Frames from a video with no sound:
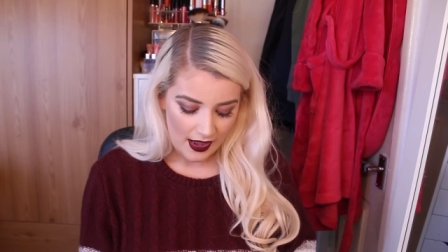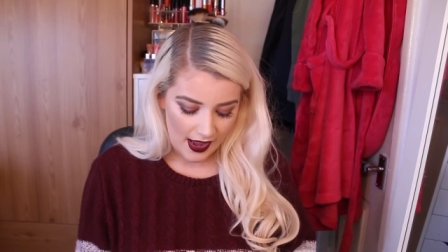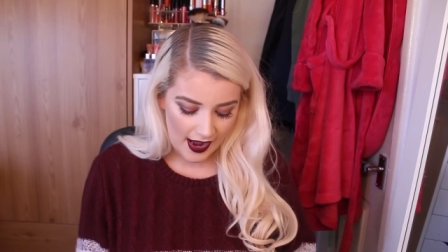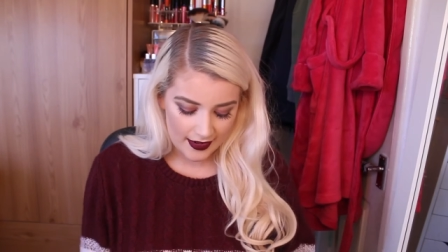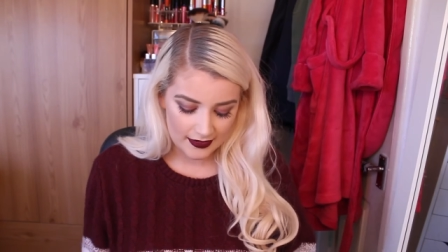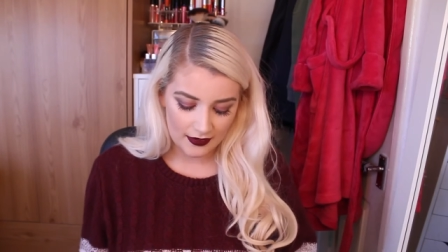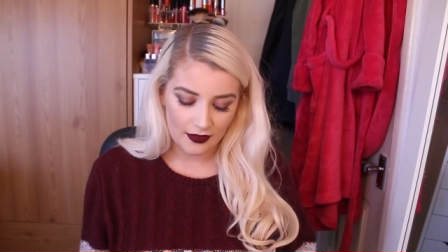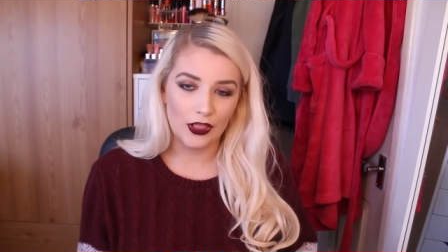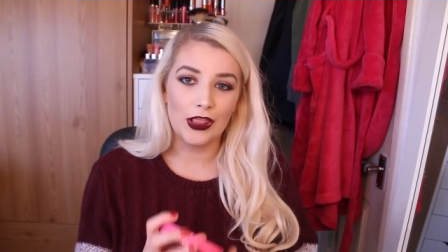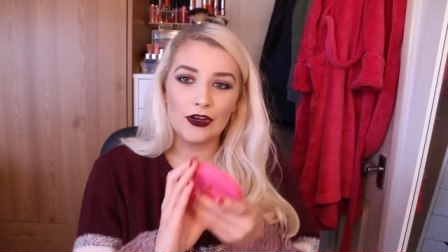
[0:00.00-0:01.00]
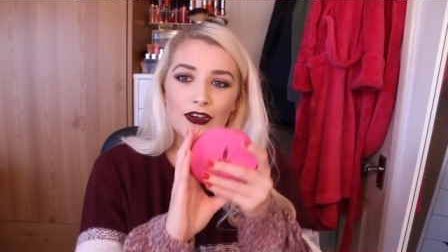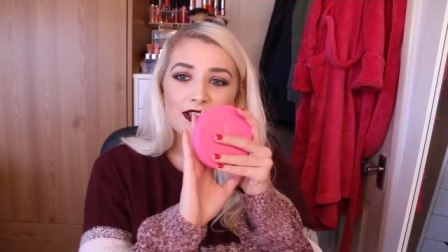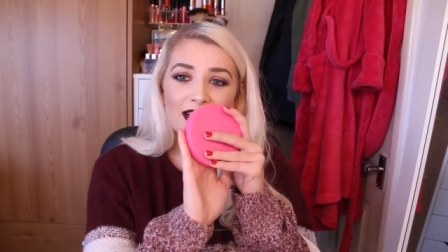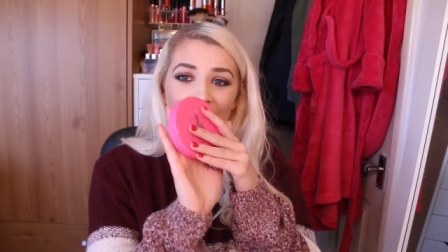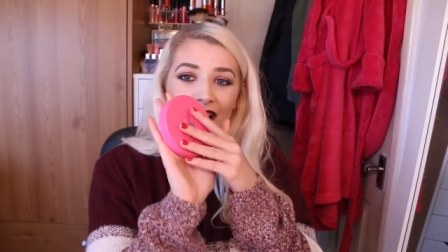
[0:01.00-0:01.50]
And
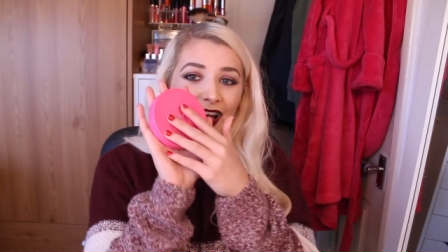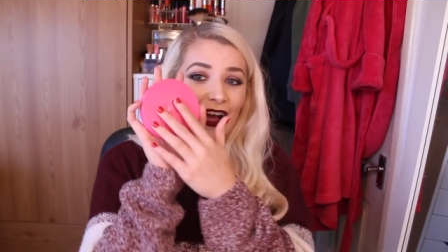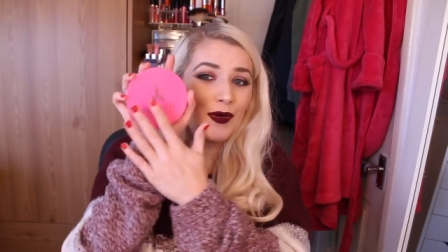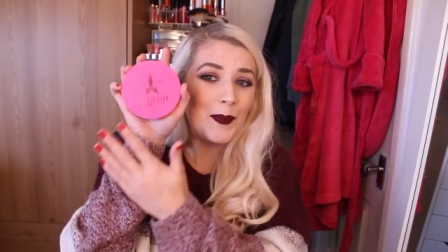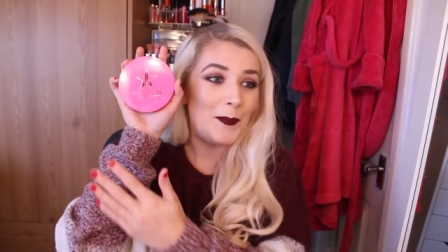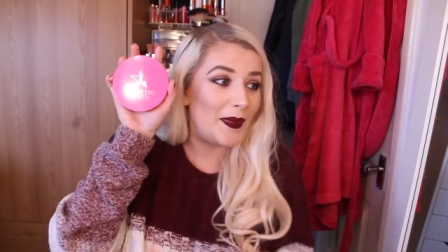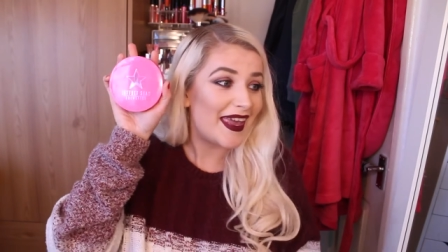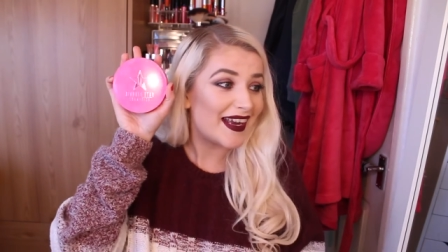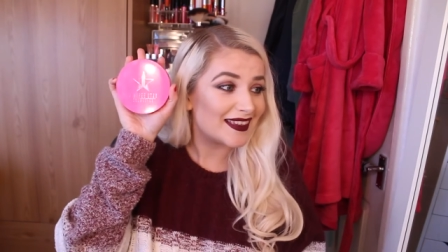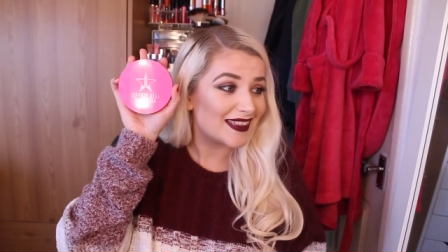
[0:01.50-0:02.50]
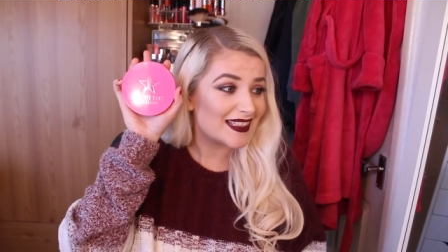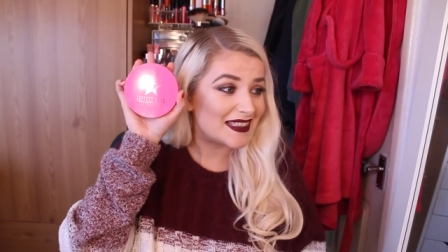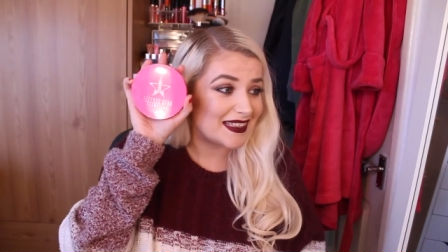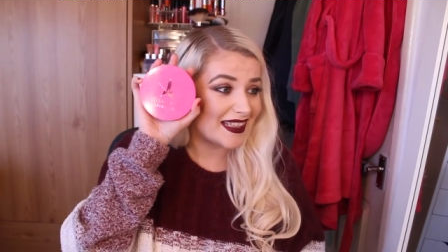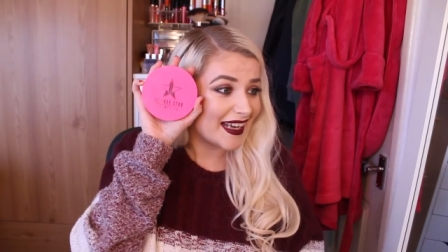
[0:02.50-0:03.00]
look how big
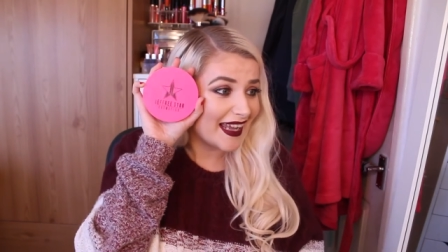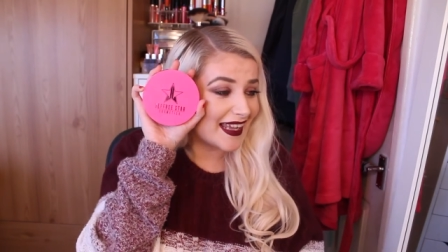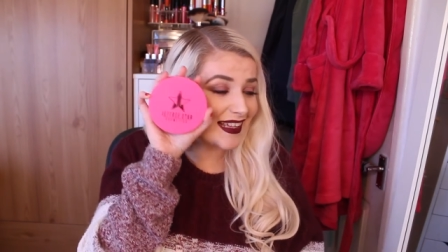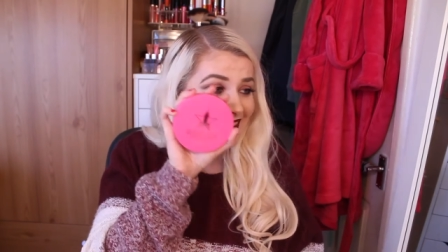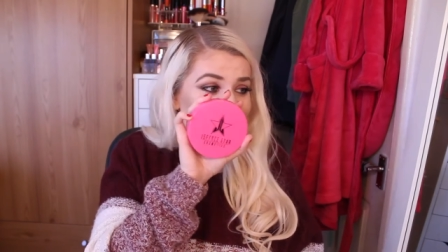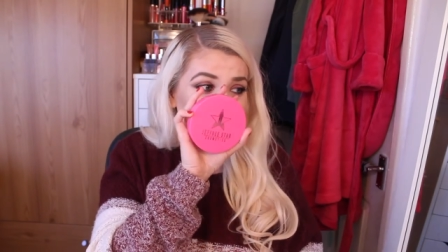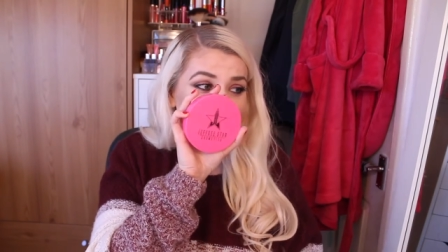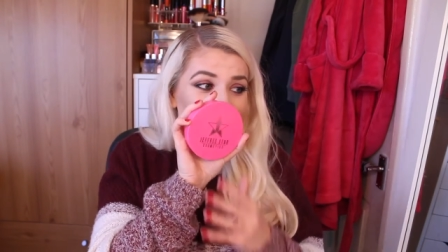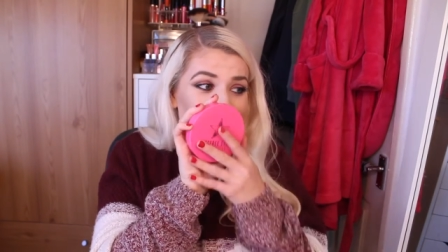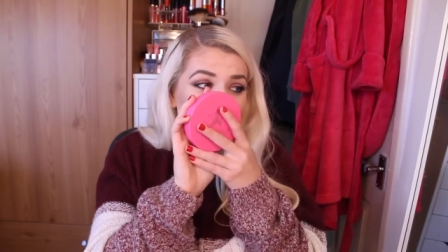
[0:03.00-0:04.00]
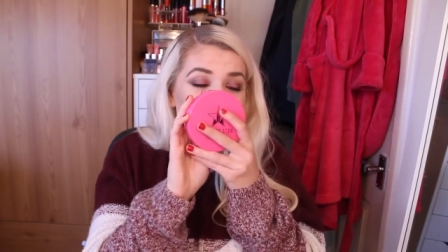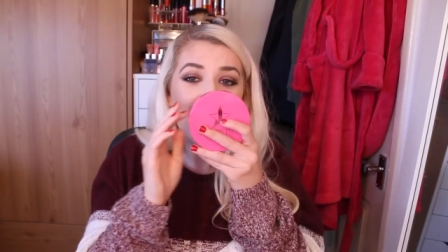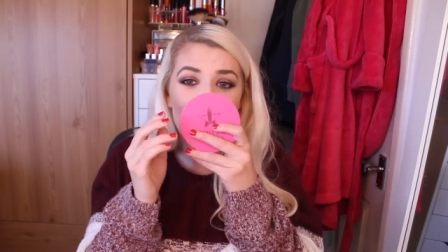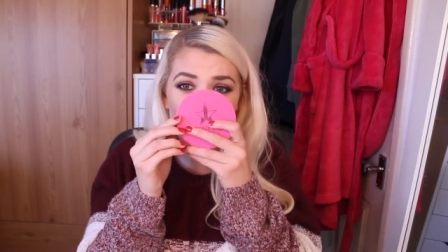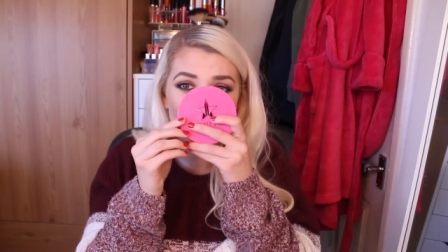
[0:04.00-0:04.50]
this thing is! Like, I
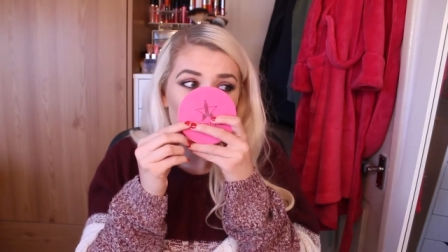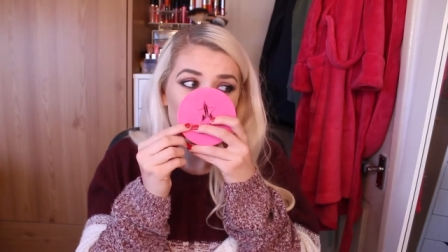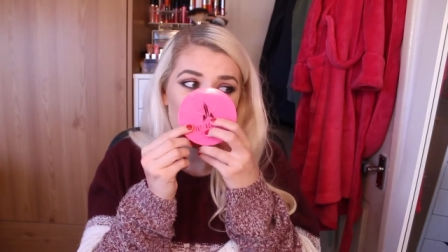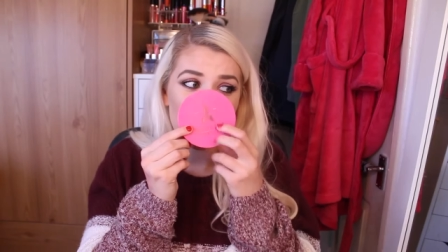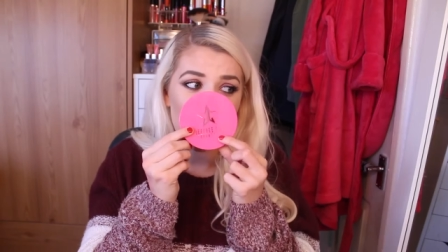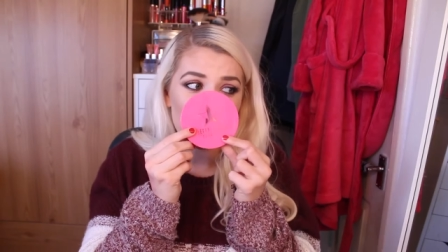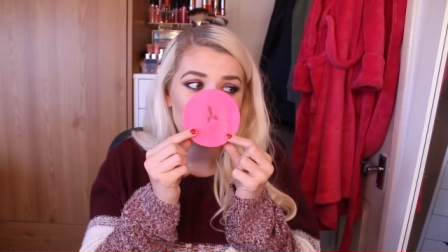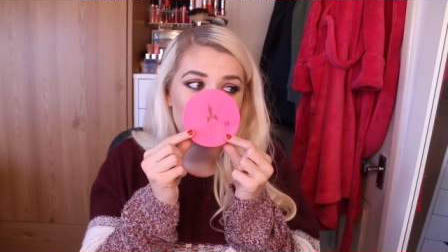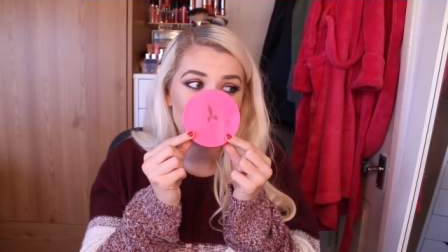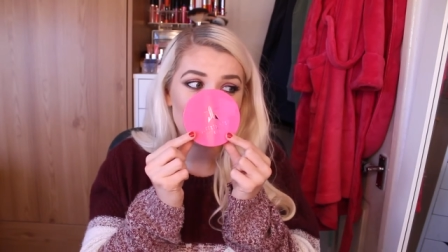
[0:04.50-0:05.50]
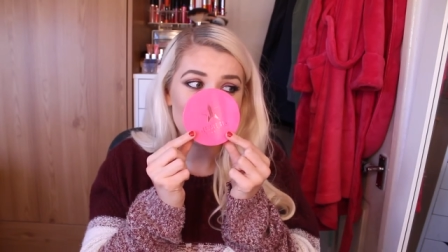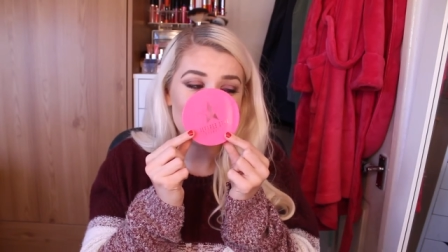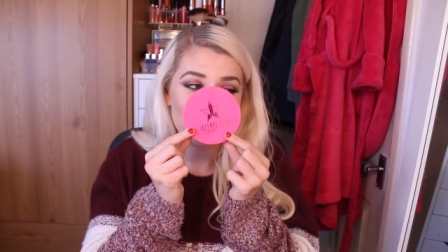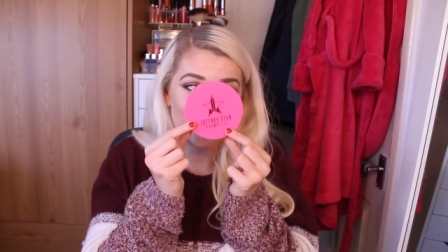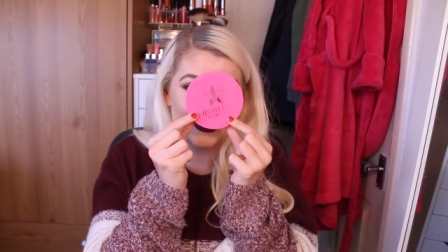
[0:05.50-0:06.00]
have got a pea head, but
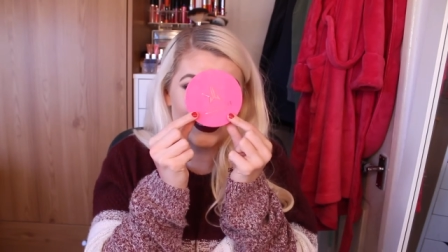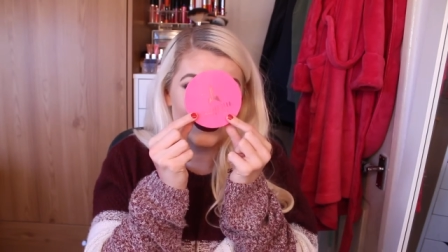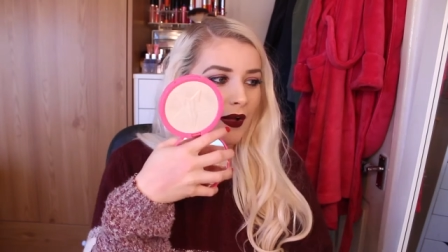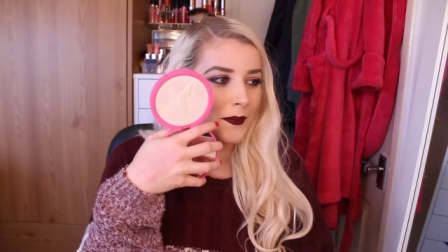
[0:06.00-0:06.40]
jeez!